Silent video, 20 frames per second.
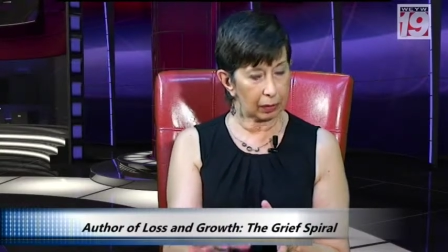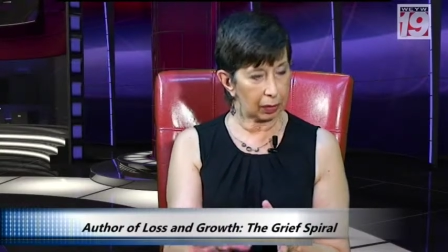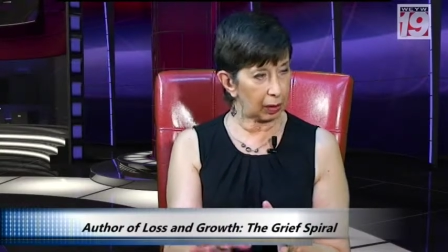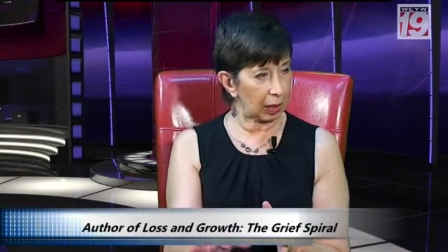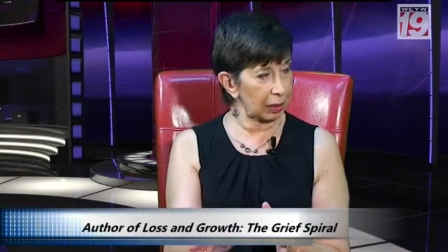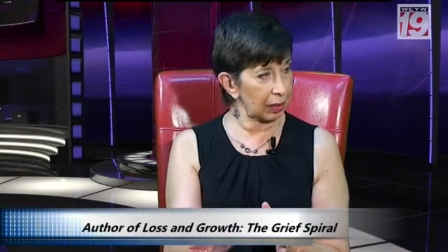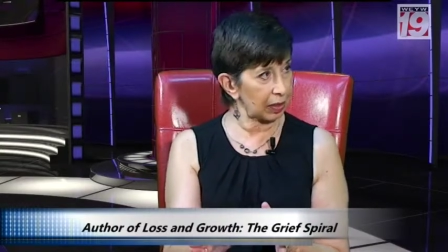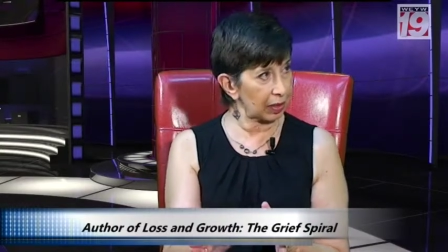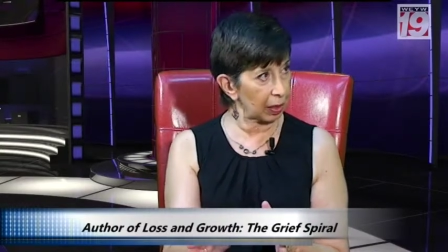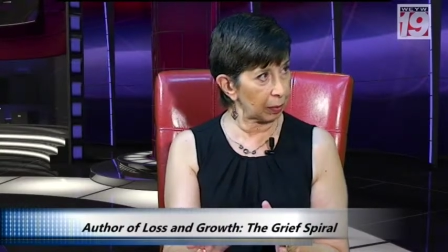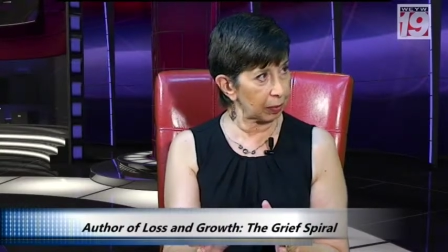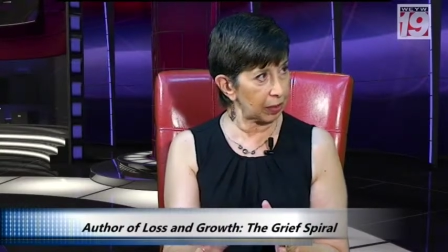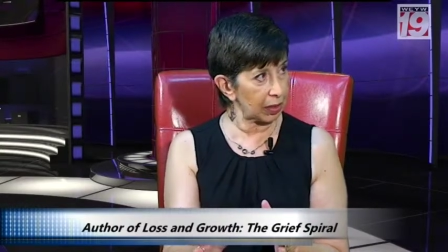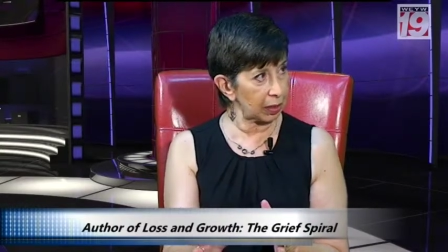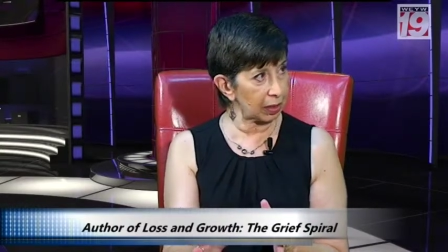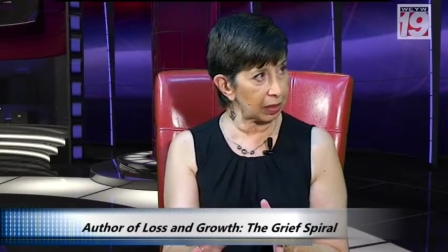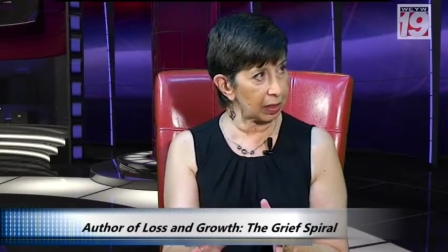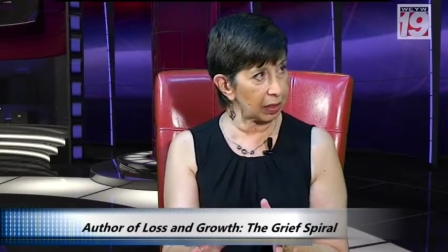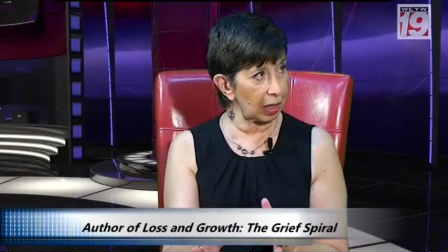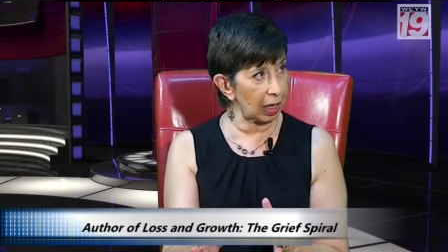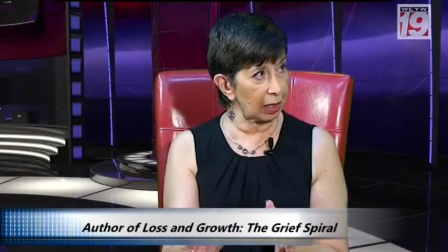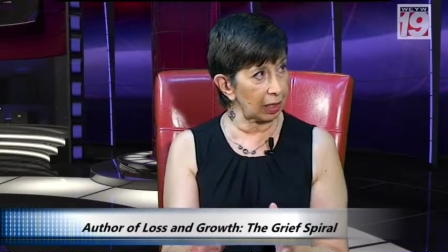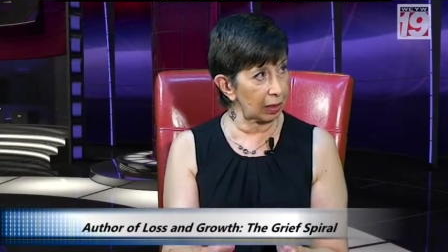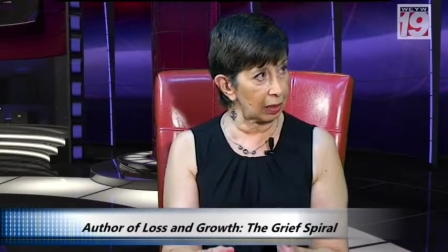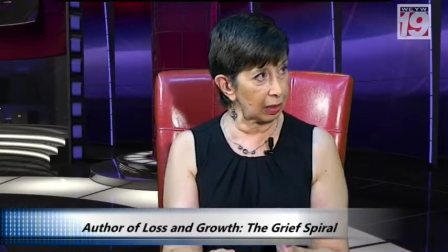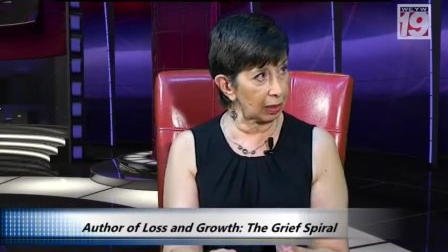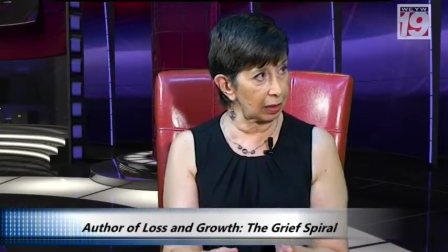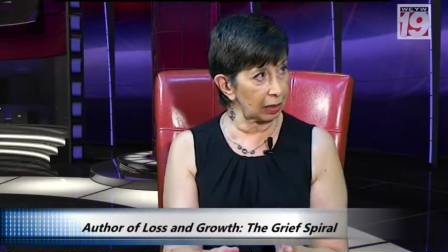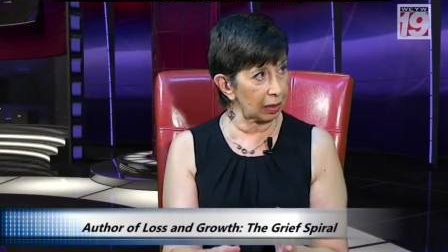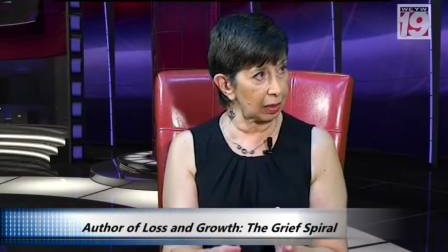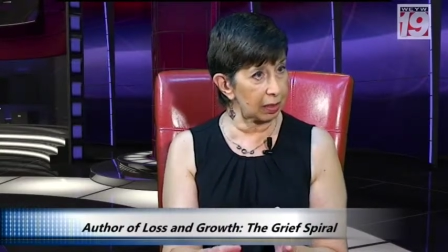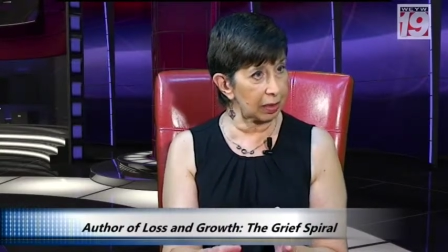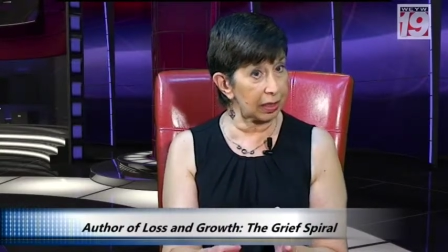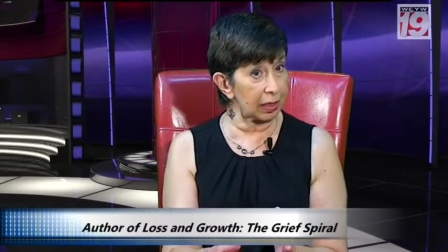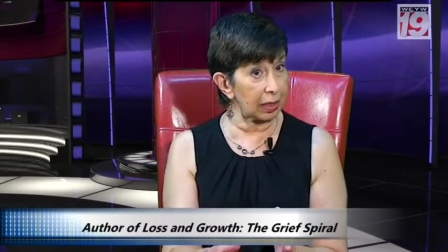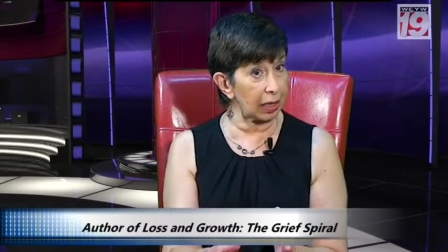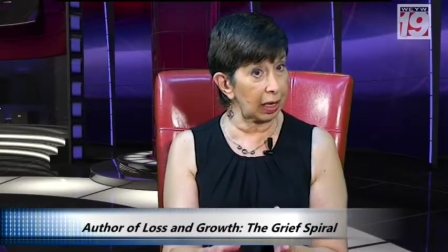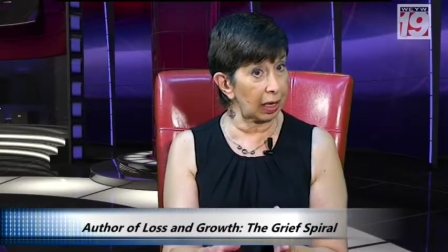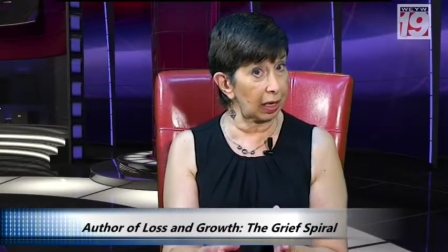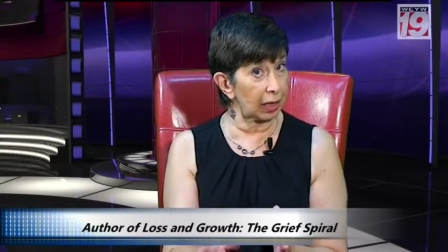acceptance and
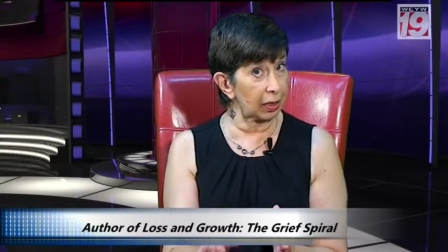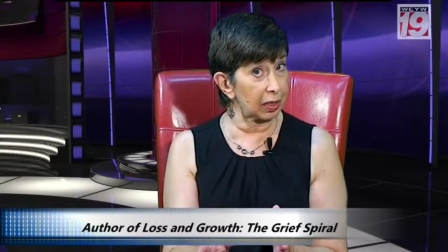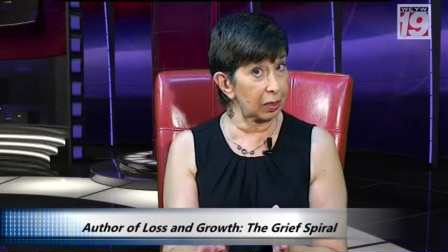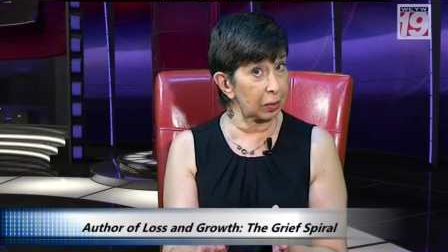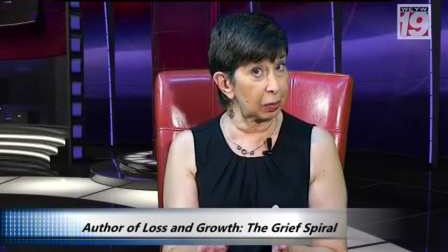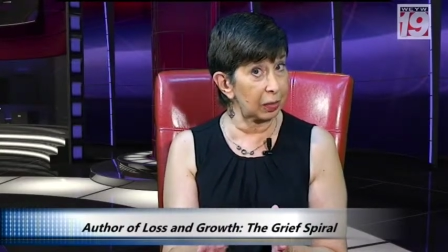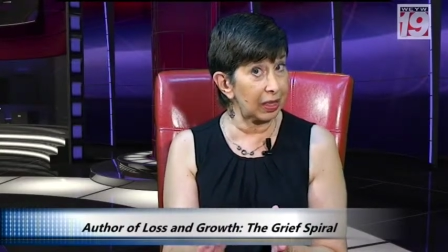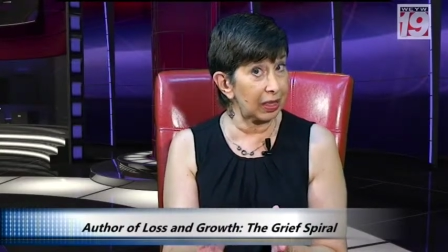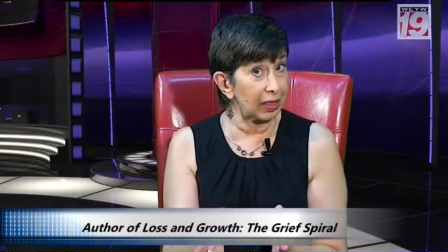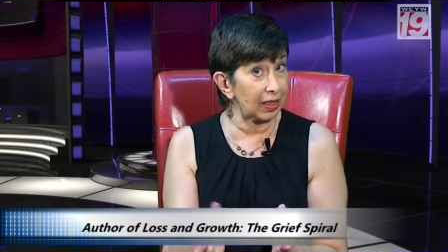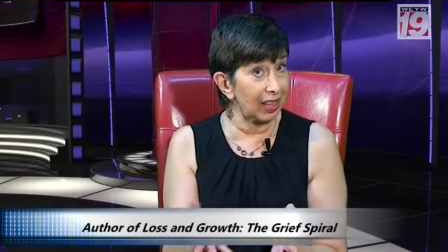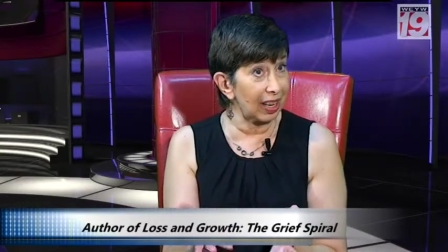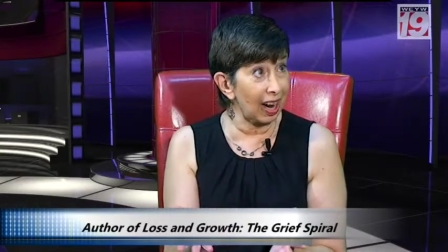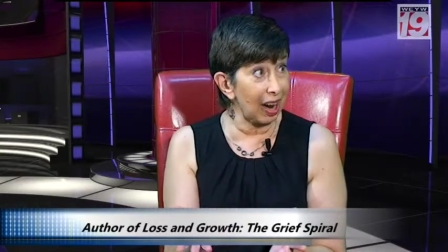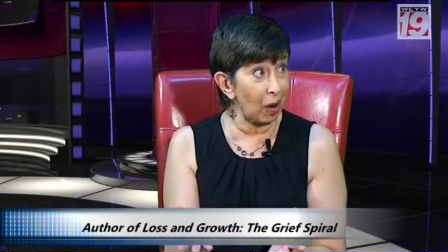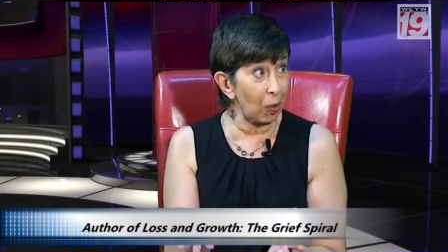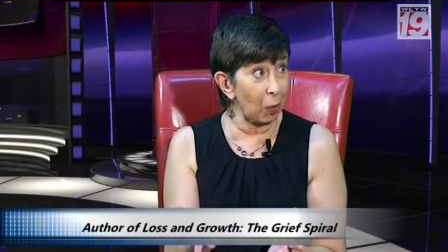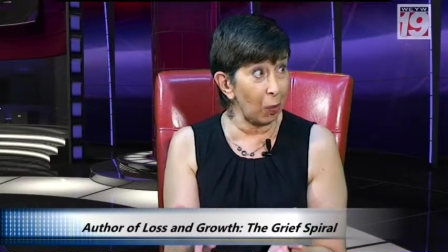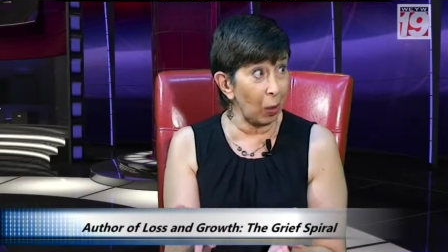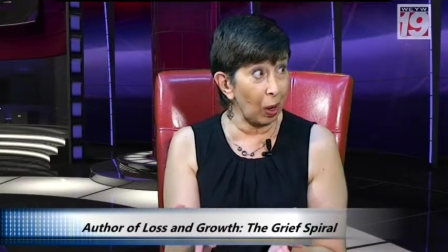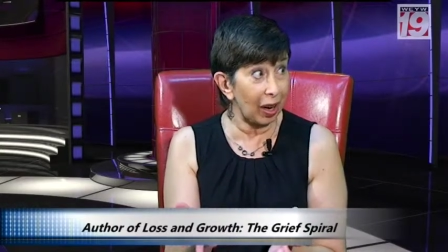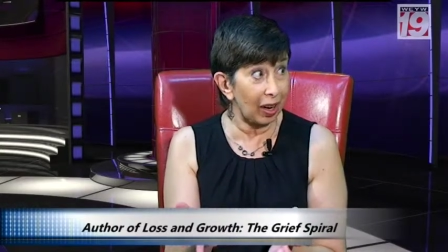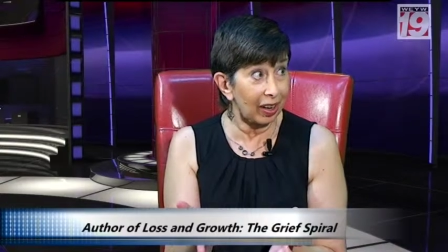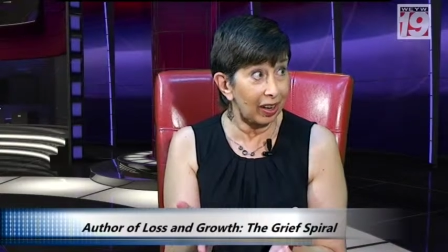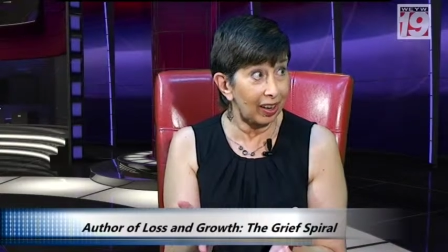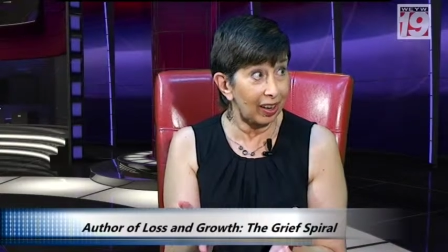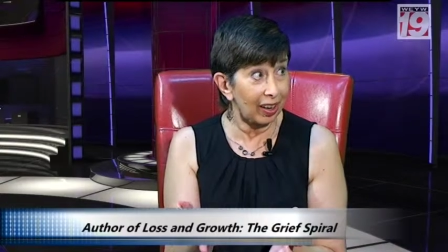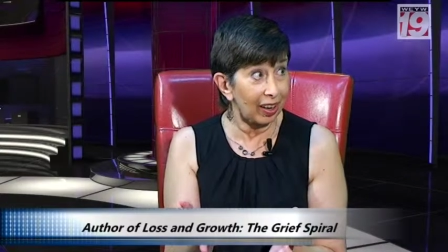say to me, now what?